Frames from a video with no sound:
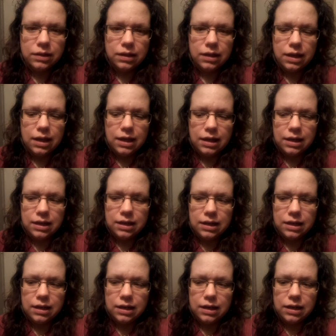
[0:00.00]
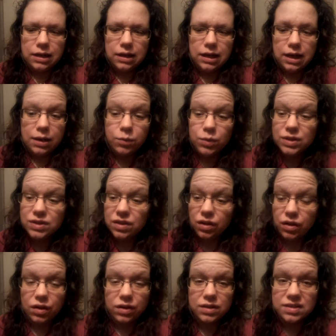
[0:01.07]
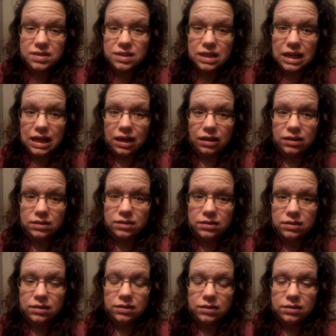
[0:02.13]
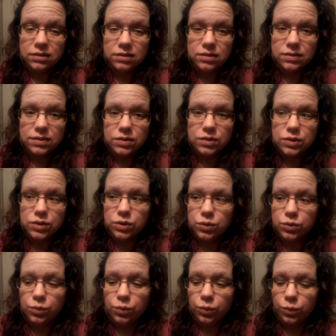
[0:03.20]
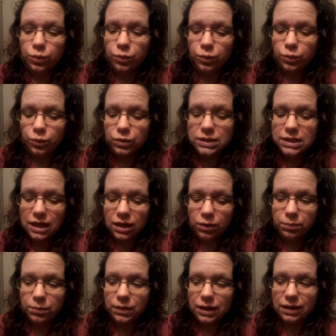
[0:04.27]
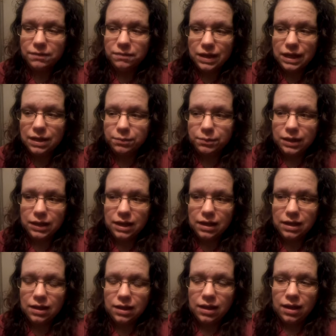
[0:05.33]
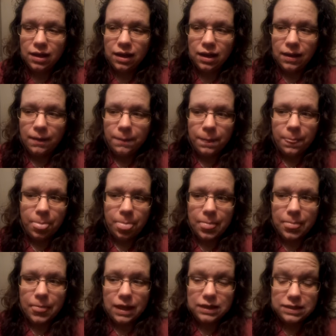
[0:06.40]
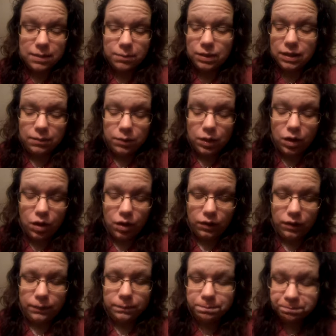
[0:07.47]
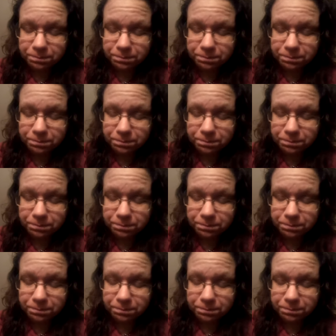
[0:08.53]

And it was the hardest thing to tell my family, some of them, not all of them,